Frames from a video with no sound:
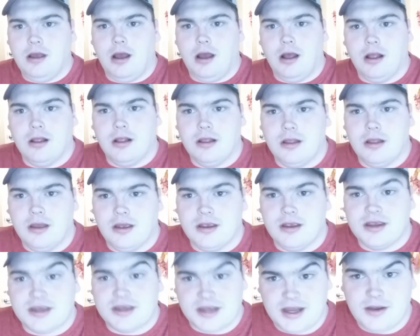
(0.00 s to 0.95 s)
I'll
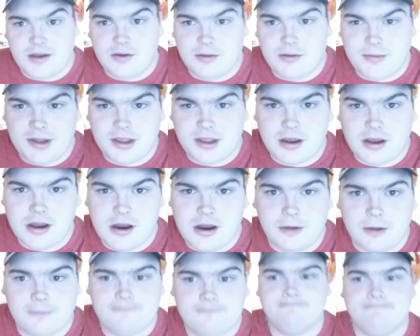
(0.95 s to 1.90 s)
uh, see you when I'm in the
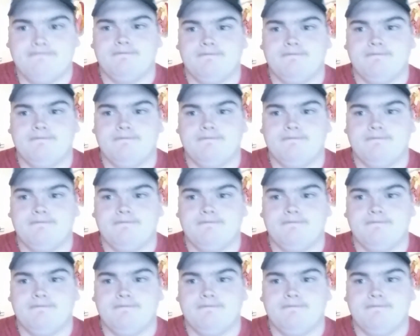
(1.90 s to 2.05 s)
car.